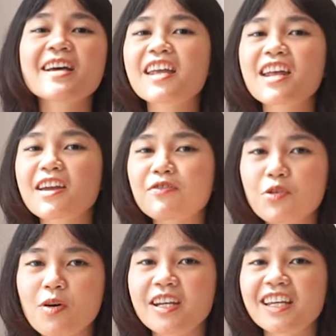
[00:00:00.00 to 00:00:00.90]
And if
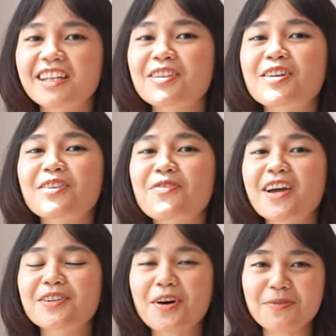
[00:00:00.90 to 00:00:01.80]
you want to get
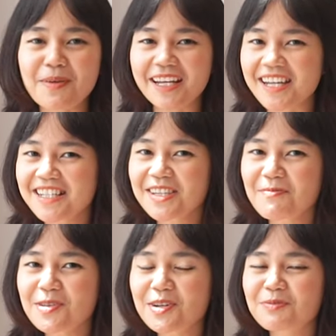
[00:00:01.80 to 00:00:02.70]
notified on my next
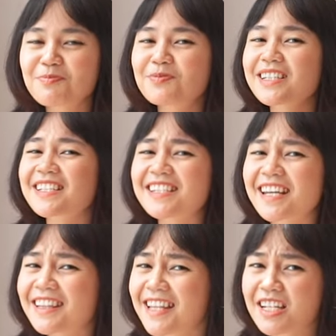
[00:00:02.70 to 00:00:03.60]
upload, please
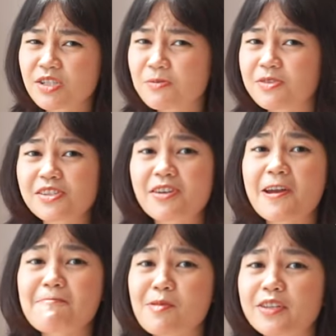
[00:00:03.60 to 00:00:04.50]
hit that
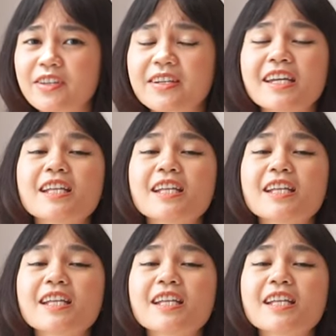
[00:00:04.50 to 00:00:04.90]
subscribe button.